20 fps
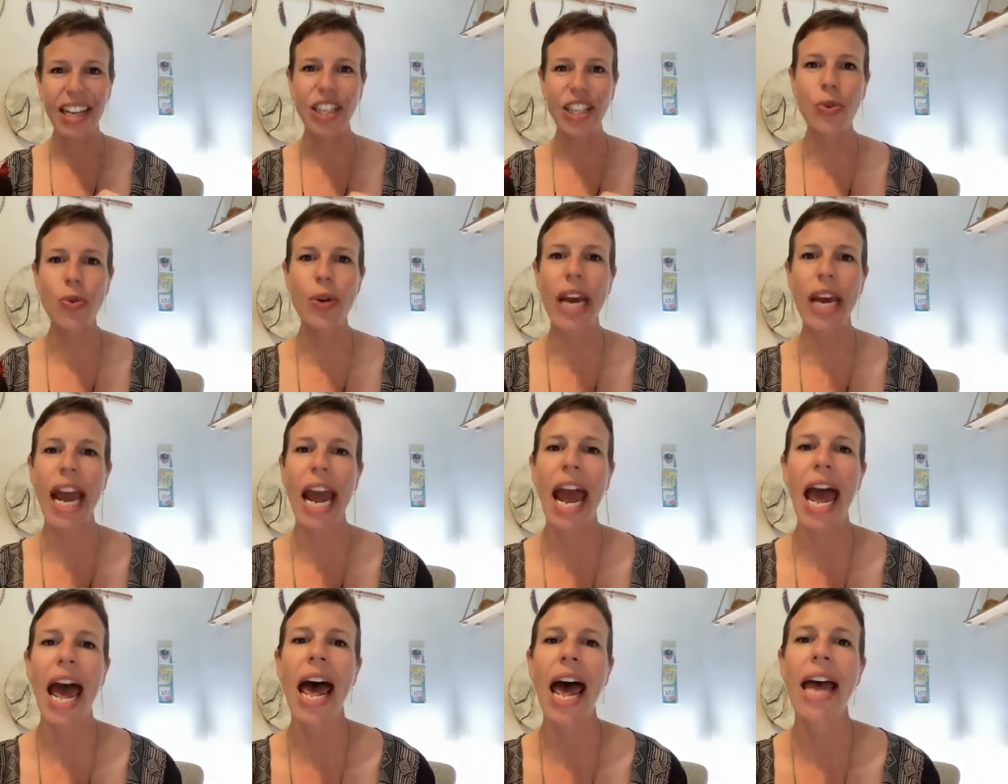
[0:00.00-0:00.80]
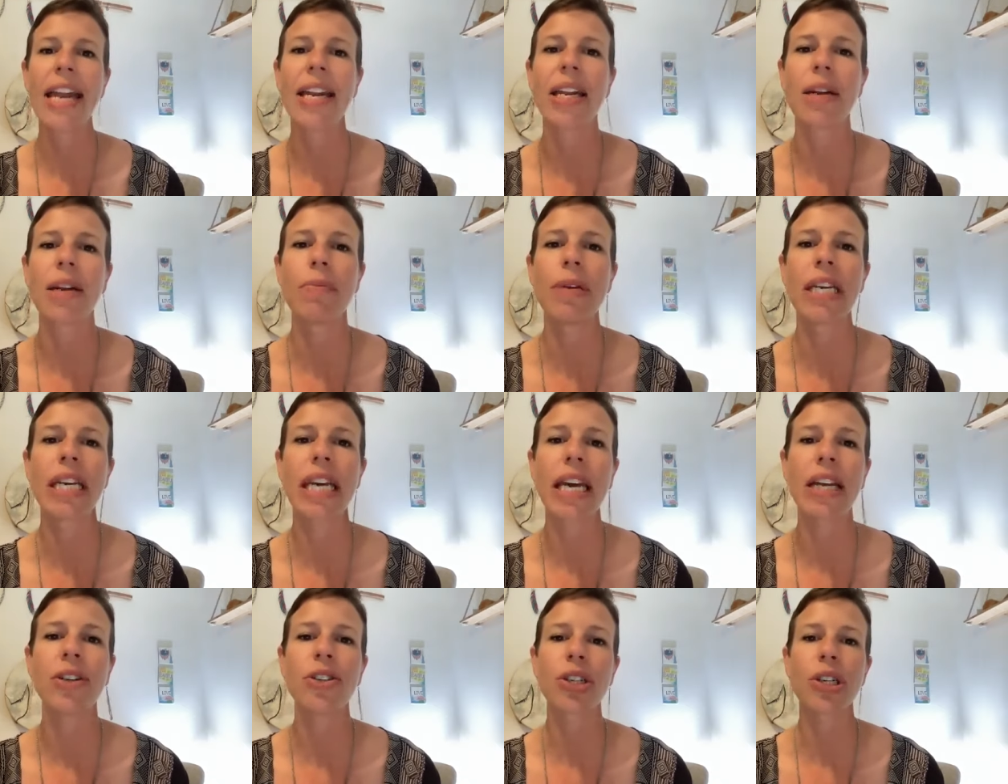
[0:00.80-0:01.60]
you can
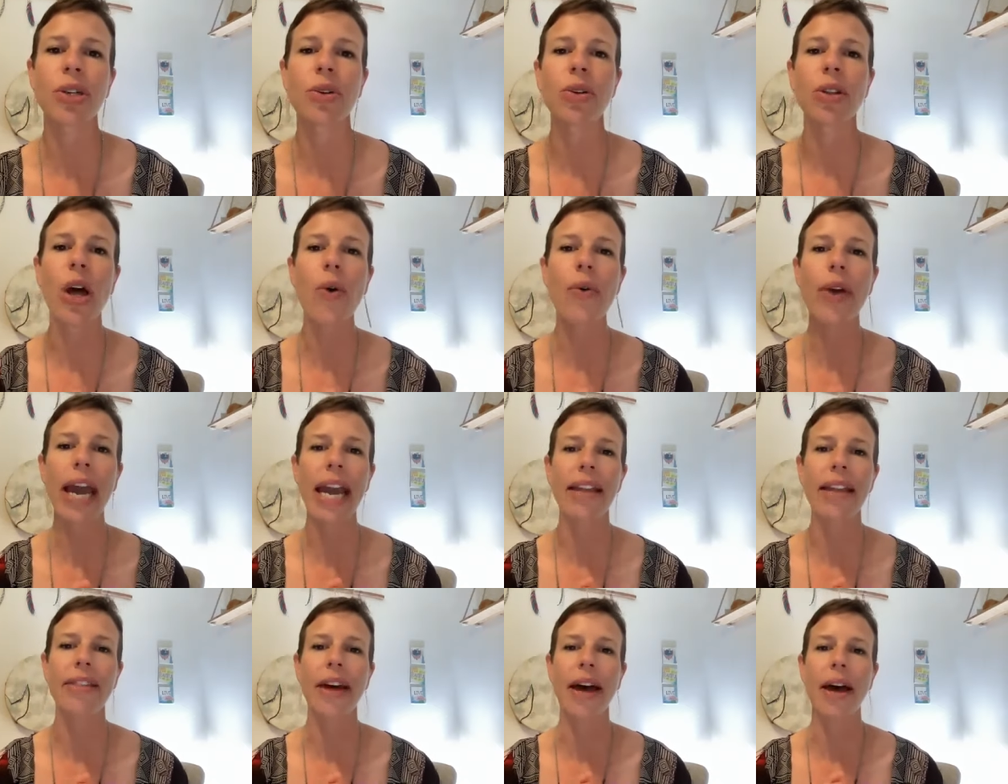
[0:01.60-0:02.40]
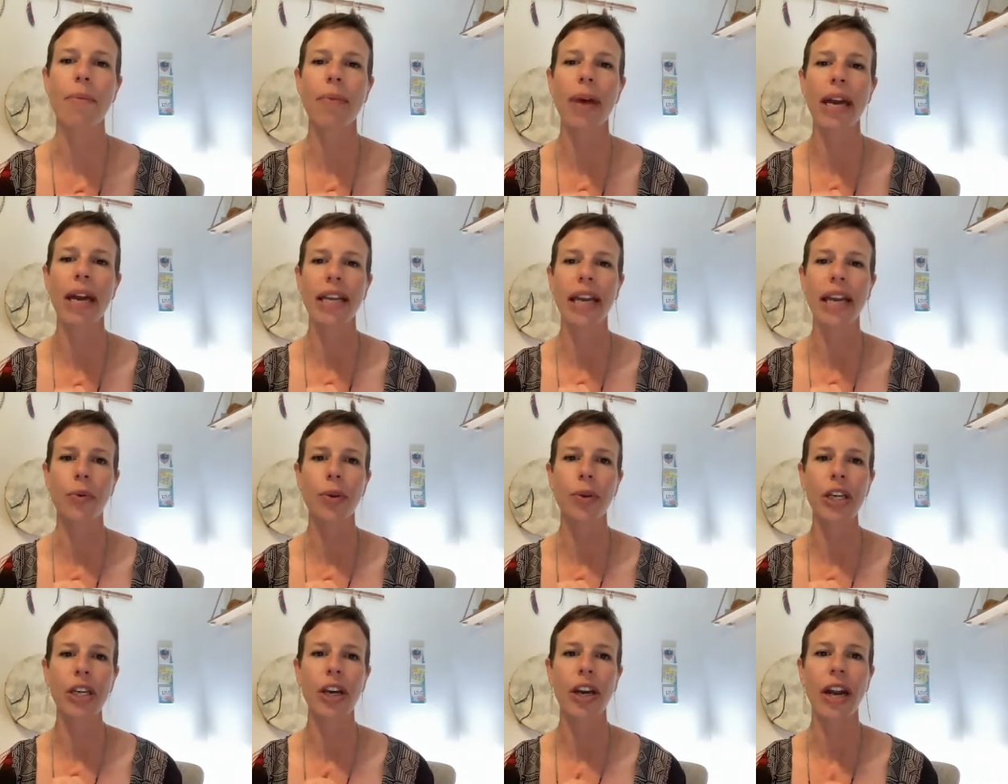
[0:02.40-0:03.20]
begin to locate them and get
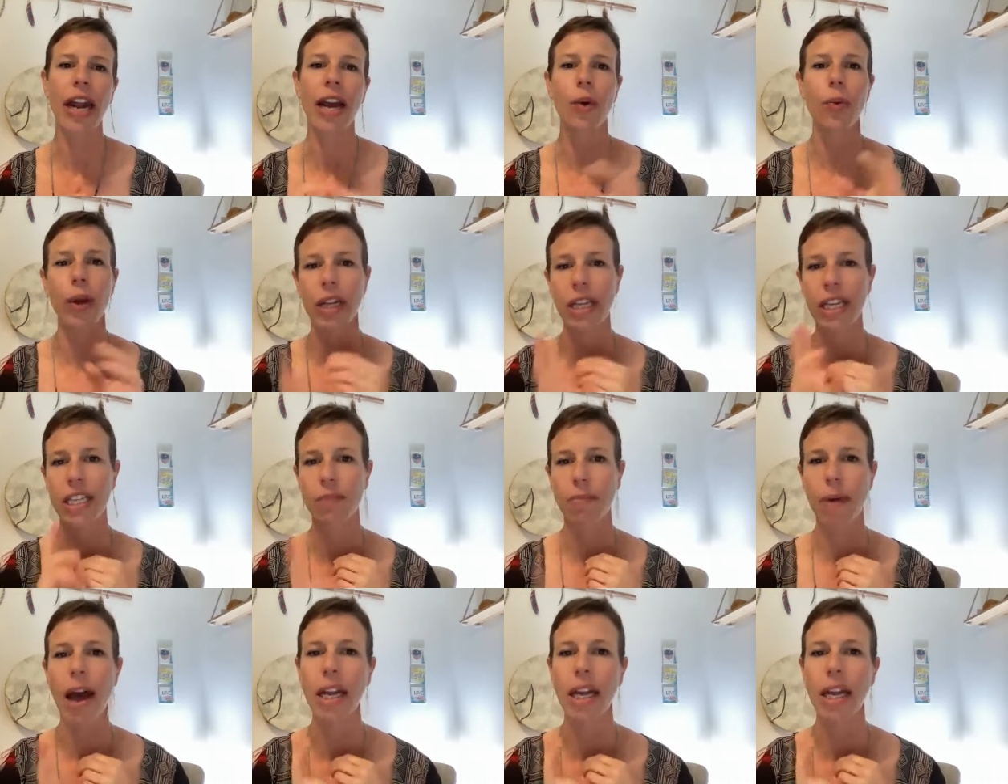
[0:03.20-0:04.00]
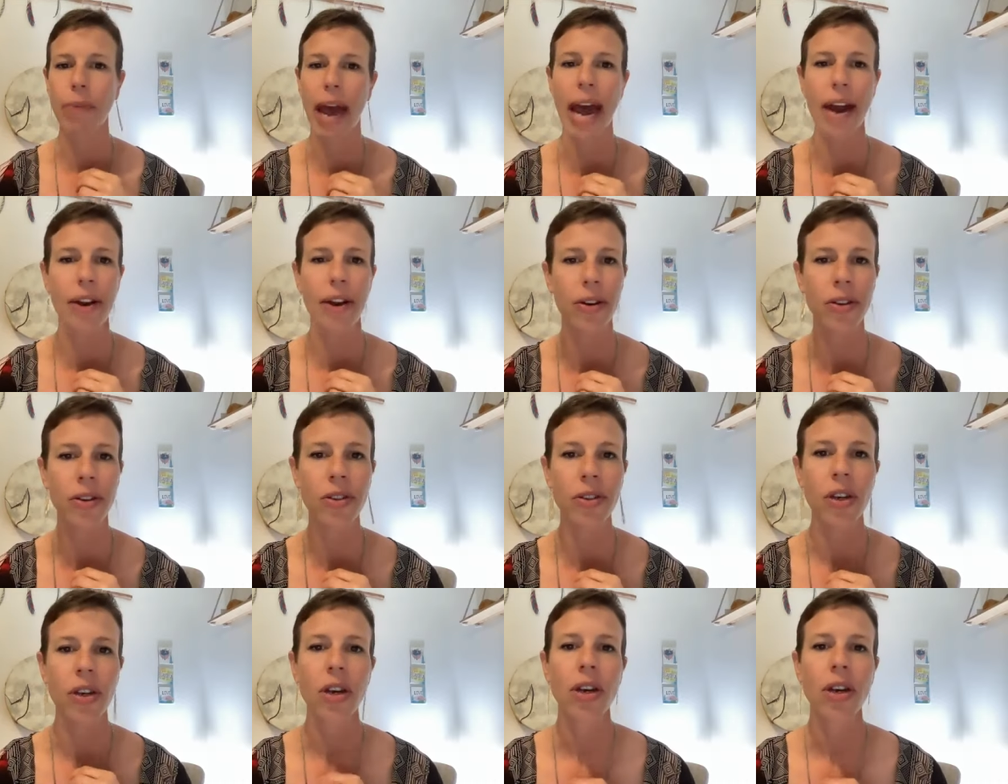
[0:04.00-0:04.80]
really good at quickly spotting
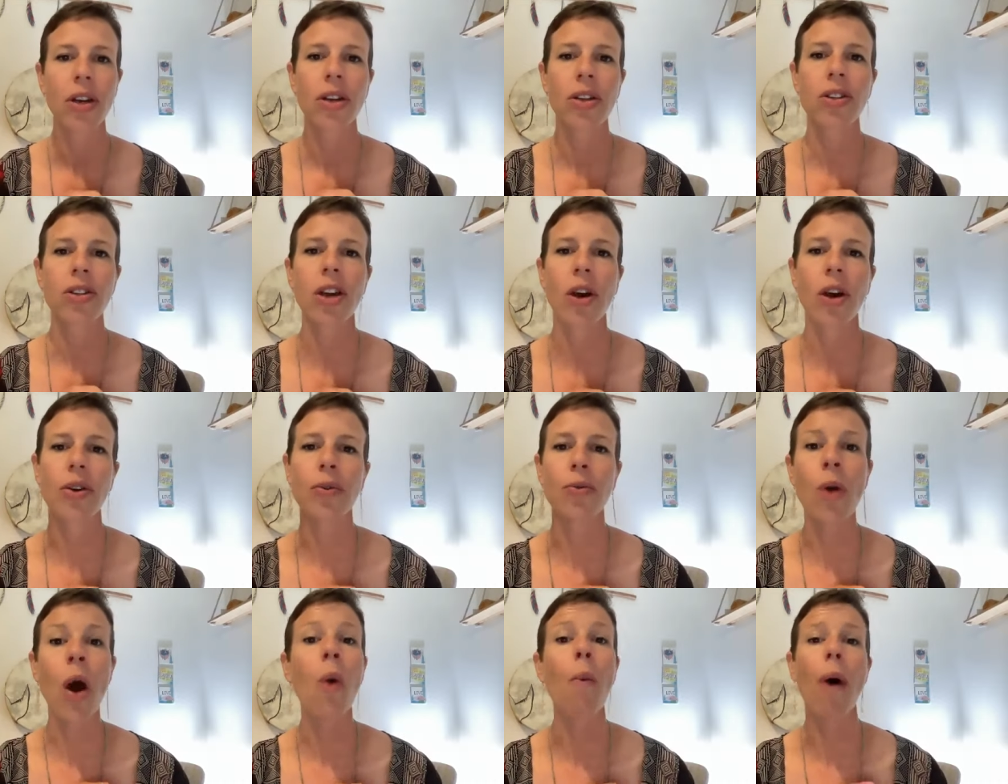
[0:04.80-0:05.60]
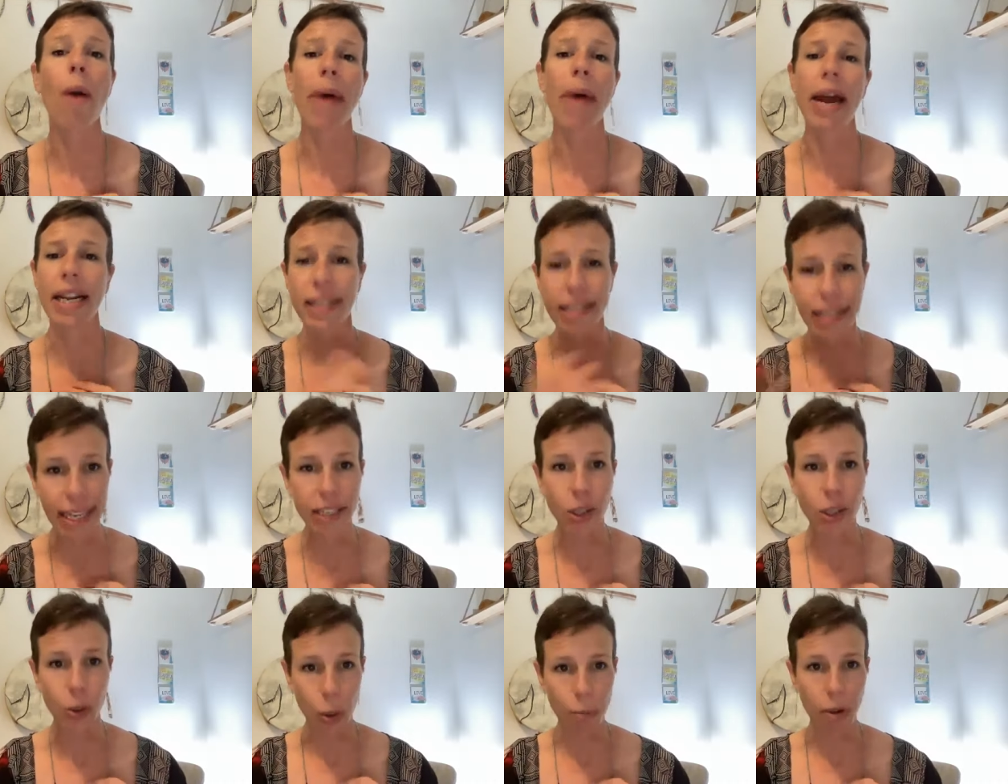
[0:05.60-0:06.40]
patterns so you know what
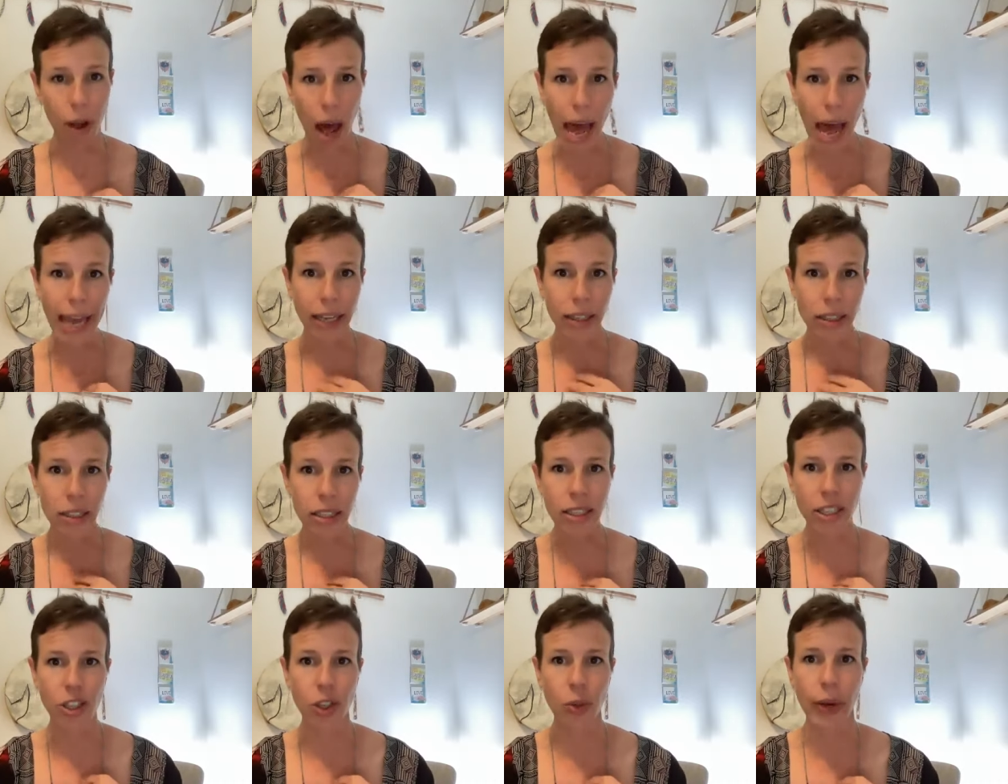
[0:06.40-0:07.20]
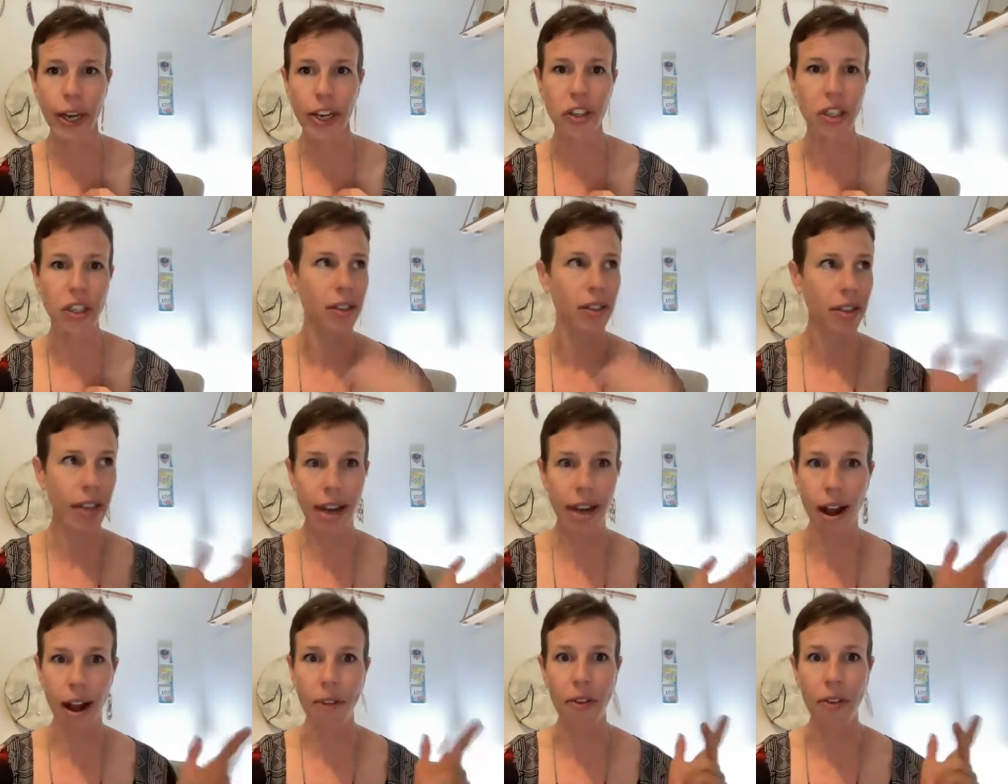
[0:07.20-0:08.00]
medicine to apply to situations
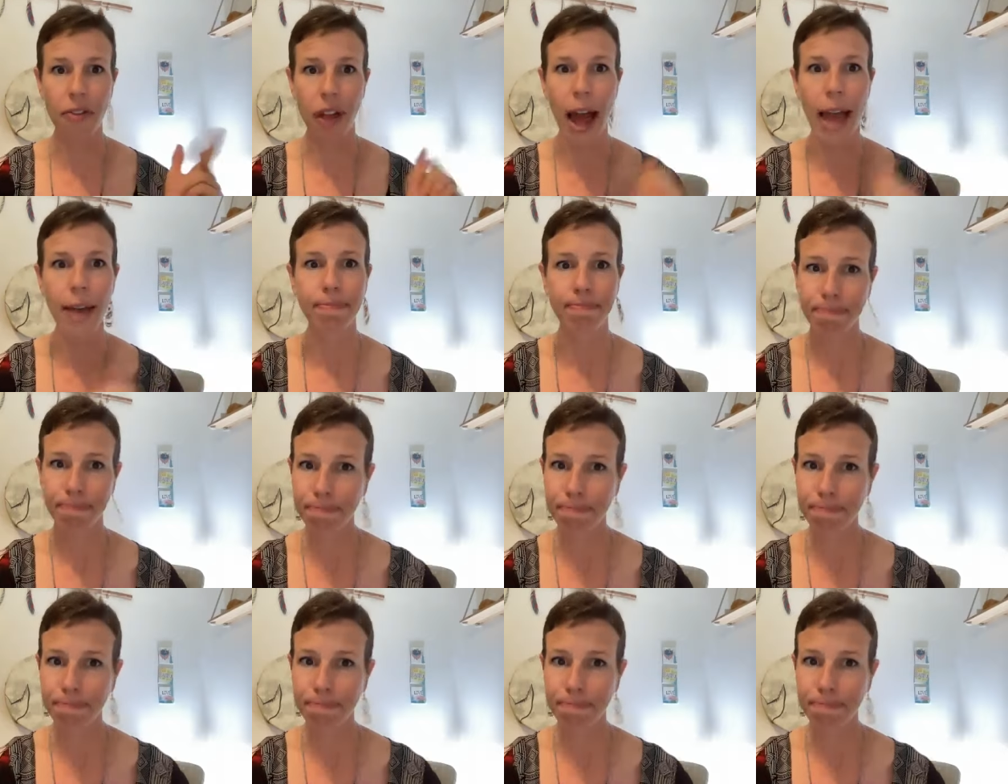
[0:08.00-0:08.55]
like on the fly.